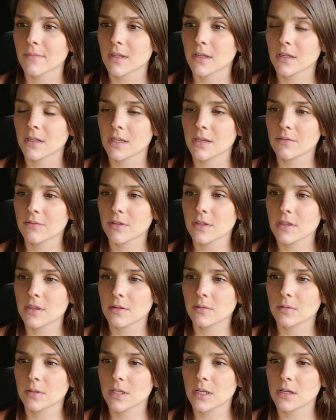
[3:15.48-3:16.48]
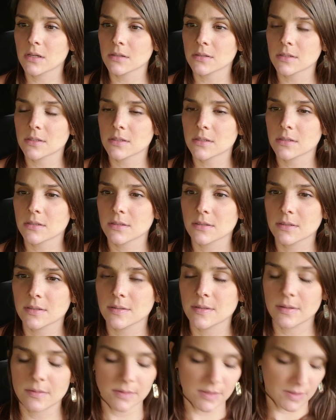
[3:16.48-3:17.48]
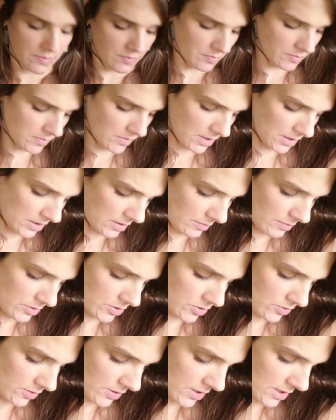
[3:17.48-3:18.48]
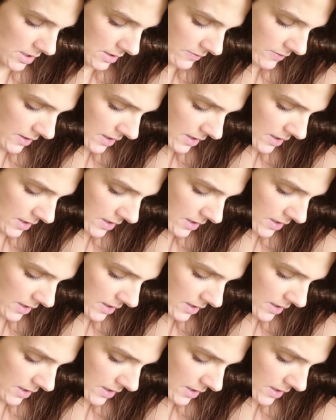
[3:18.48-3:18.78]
can't really think what else. That was like the majority of it.